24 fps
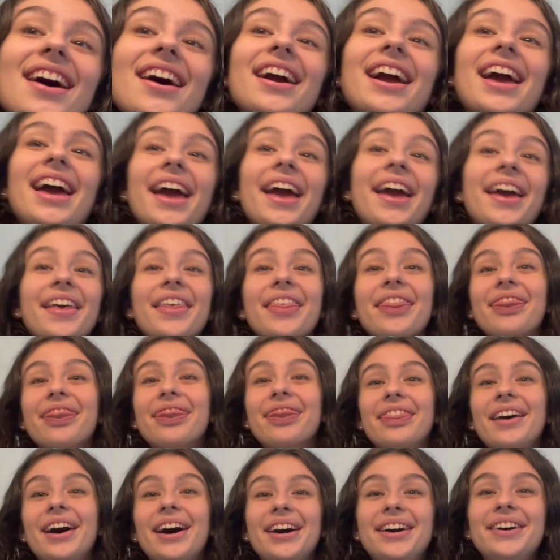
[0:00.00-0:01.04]
Okay,
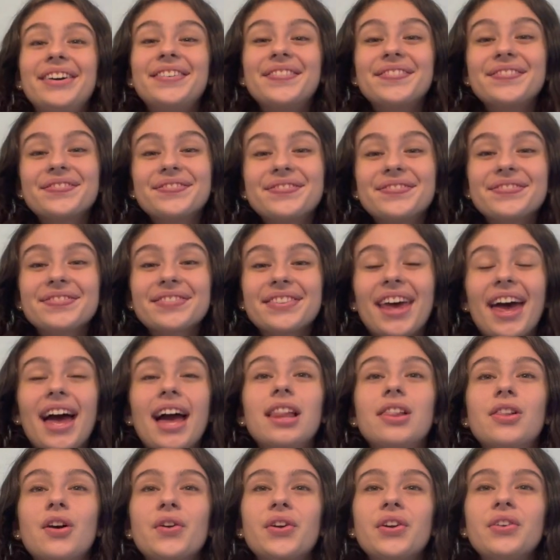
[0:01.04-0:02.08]
um, I
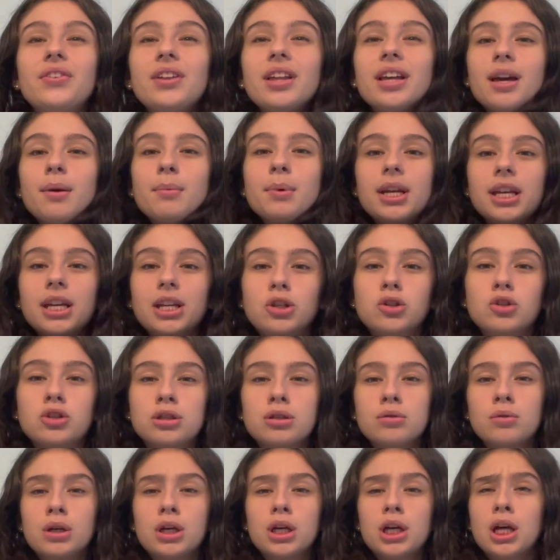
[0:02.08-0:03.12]
low feel like I'm getting used
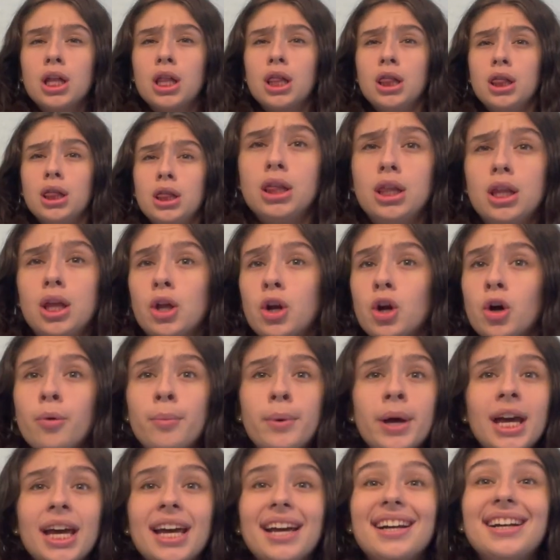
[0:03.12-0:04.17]
to it a little
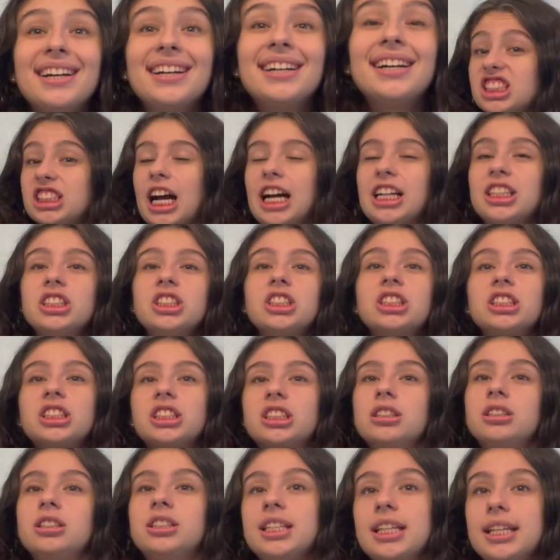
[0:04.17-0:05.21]
bit. I just,
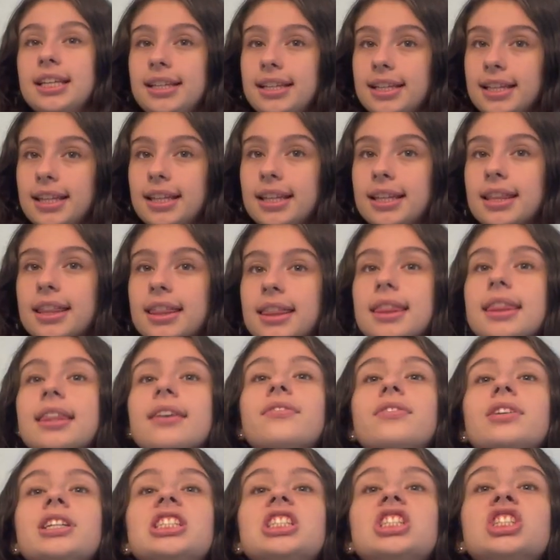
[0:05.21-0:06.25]
their teeth
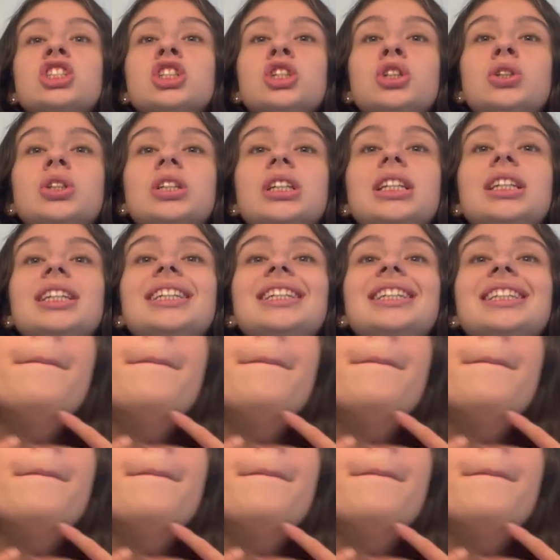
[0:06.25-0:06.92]
for sure.